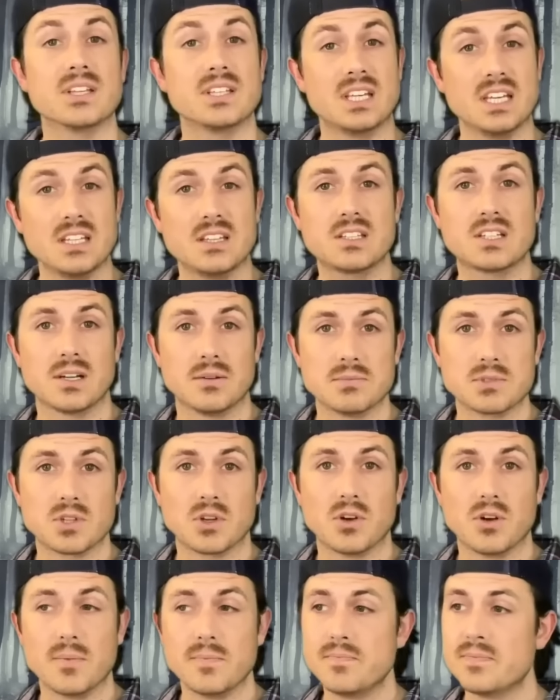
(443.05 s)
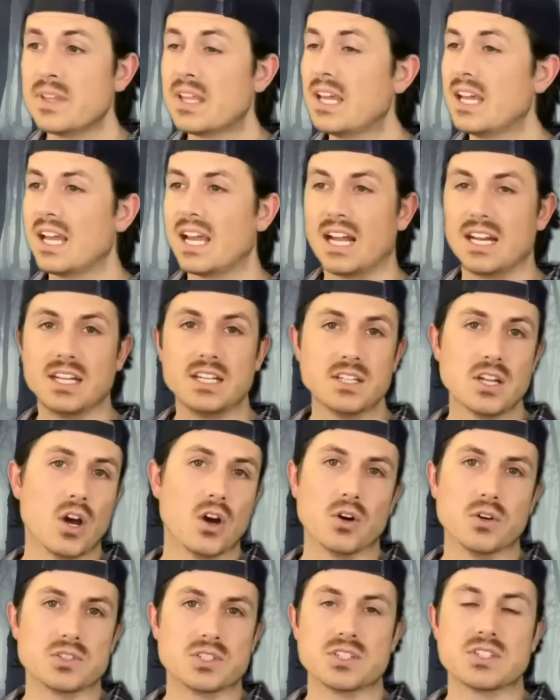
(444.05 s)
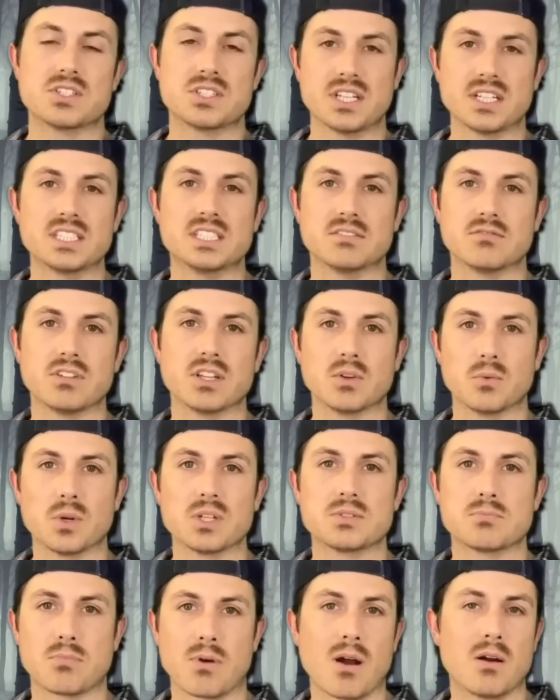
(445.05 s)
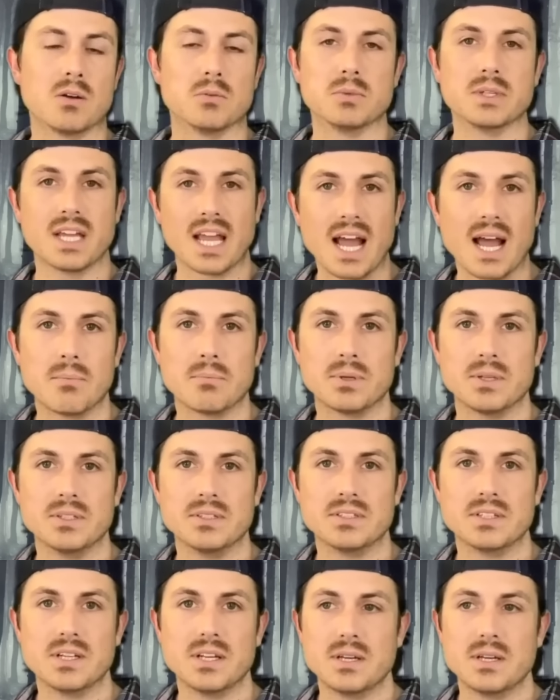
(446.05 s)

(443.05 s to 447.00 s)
Keith comes home and he knows instinctively what's probably happened